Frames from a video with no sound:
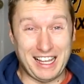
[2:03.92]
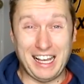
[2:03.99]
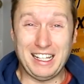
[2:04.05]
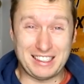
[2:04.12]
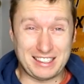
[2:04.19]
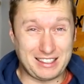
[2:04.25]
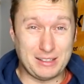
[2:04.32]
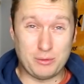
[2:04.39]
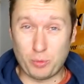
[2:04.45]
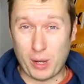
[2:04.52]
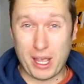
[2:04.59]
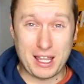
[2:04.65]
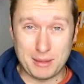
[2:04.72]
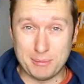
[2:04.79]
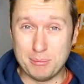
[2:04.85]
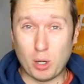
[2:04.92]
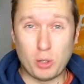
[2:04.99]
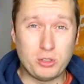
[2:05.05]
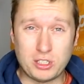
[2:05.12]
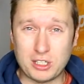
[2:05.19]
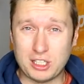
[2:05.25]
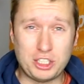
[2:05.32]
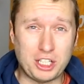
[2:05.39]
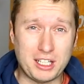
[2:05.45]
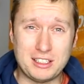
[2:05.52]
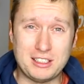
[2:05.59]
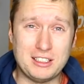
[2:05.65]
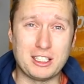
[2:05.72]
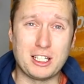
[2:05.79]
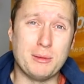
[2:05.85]
that's where most of the
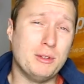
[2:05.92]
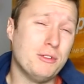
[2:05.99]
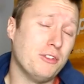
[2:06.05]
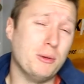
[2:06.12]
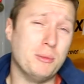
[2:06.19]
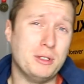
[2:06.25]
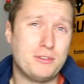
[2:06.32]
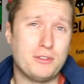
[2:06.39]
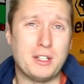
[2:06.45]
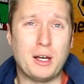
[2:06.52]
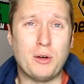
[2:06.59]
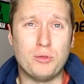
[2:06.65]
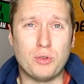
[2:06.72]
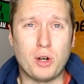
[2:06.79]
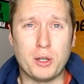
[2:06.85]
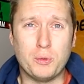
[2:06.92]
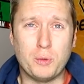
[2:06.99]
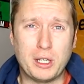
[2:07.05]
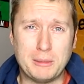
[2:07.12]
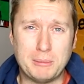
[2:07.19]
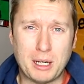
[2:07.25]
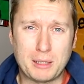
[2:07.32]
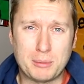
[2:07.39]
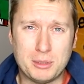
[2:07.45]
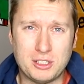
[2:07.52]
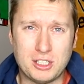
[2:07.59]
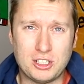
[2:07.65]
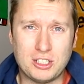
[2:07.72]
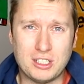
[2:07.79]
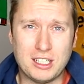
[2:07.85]
chances are coming from, is from that right wing back
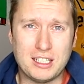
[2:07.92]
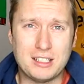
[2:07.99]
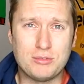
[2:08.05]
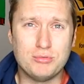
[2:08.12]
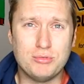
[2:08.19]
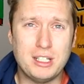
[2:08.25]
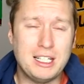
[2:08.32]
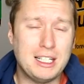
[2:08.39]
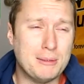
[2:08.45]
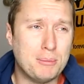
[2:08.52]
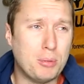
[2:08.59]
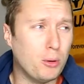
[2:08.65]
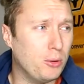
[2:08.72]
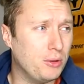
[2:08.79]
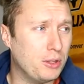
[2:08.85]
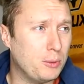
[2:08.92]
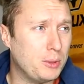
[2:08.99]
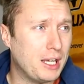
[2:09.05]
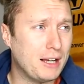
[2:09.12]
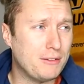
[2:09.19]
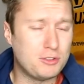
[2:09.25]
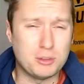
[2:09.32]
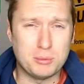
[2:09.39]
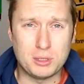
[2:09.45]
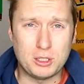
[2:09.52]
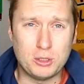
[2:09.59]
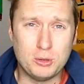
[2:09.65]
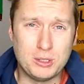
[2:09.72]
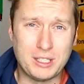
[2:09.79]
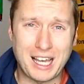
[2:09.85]
position. And it's really important that we have
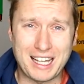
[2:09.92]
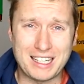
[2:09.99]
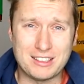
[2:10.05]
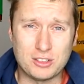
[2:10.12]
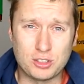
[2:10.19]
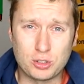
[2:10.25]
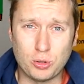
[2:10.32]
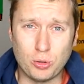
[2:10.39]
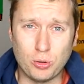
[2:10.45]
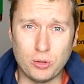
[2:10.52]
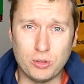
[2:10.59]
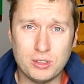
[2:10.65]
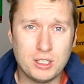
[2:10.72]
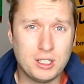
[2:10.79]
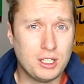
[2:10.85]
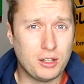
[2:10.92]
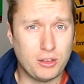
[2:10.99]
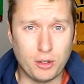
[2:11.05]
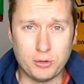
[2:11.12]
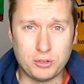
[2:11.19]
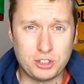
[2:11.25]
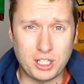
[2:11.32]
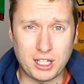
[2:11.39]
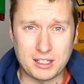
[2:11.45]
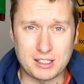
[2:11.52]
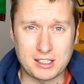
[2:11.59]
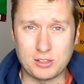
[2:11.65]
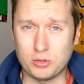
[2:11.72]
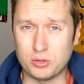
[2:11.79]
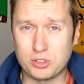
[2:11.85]
somebody who can score those
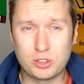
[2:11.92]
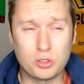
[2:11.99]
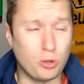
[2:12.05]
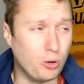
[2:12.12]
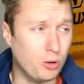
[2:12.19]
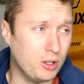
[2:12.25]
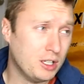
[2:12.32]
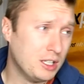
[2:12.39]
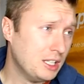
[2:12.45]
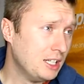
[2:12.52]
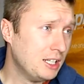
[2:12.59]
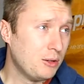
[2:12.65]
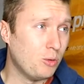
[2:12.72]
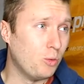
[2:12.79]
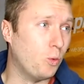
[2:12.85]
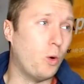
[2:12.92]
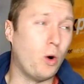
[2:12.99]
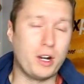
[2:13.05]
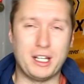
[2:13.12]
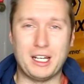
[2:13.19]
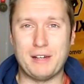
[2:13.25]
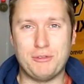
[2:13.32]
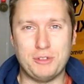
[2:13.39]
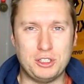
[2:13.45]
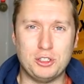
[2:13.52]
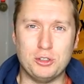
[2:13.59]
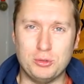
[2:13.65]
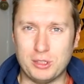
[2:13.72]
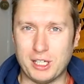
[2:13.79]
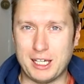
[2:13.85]
chances, or score one in every
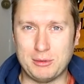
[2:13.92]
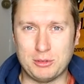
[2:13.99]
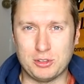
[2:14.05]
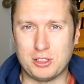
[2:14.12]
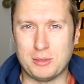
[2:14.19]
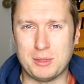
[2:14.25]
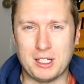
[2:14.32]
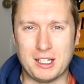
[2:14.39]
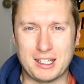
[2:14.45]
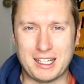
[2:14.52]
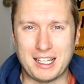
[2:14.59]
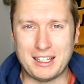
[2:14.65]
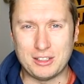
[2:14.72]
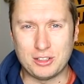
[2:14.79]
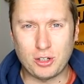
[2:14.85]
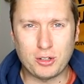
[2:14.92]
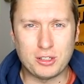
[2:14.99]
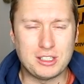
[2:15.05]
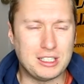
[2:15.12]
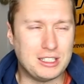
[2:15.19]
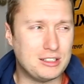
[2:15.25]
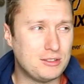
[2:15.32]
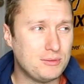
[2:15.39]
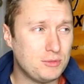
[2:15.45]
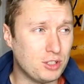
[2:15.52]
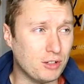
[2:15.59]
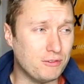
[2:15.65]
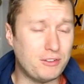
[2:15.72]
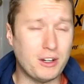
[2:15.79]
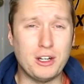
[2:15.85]
2 games or something like that. And Doherty's
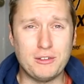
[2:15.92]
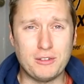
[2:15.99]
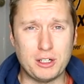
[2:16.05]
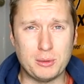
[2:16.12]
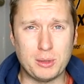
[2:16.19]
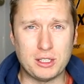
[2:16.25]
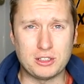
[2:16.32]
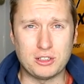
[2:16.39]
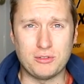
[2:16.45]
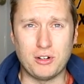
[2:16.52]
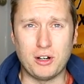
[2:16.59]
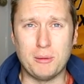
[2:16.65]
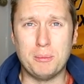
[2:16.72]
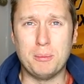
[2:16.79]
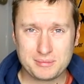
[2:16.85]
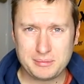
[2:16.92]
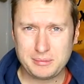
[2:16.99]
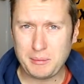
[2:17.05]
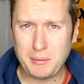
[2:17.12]
done very, very well so far,